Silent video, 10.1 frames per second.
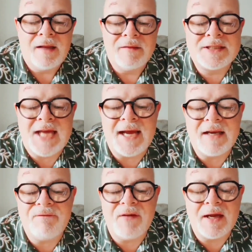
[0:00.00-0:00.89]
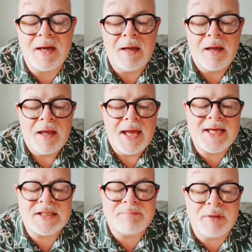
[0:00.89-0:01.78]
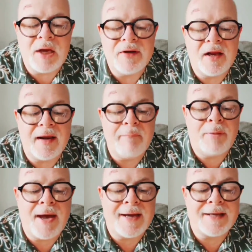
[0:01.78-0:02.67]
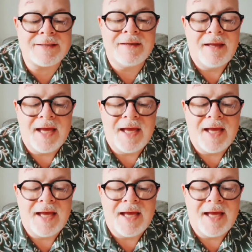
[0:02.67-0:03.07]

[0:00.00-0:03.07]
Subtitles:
the tiny figure exploding on impact